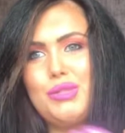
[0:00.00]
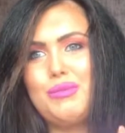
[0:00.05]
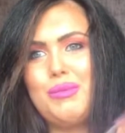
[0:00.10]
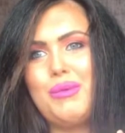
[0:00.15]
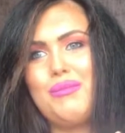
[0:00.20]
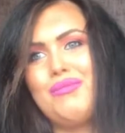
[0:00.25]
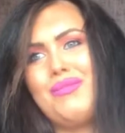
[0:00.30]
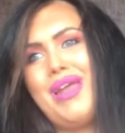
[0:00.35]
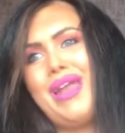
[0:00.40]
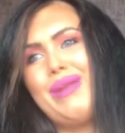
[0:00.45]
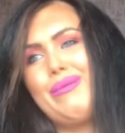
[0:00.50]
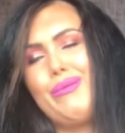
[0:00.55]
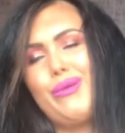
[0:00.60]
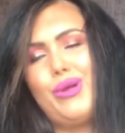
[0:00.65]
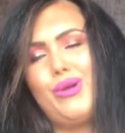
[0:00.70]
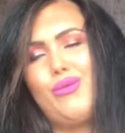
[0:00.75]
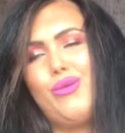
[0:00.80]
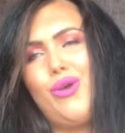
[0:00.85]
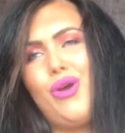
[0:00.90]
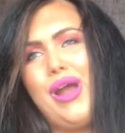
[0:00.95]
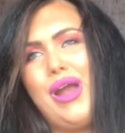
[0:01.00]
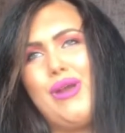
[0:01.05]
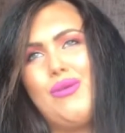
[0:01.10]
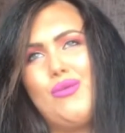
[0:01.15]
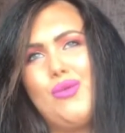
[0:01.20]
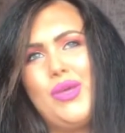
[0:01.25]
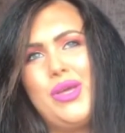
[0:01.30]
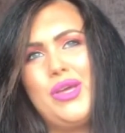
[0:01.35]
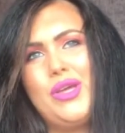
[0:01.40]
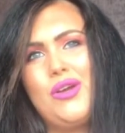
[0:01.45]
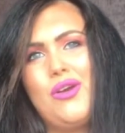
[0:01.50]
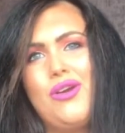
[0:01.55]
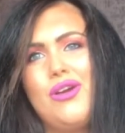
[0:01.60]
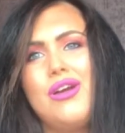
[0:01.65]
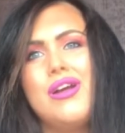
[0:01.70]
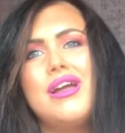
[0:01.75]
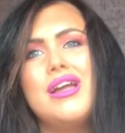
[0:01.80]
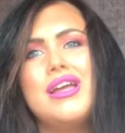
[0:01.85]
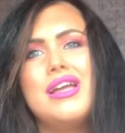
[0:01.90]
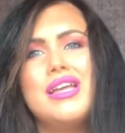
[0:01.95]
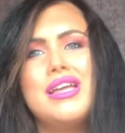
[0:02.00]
but anyone can wear it. I don't really care.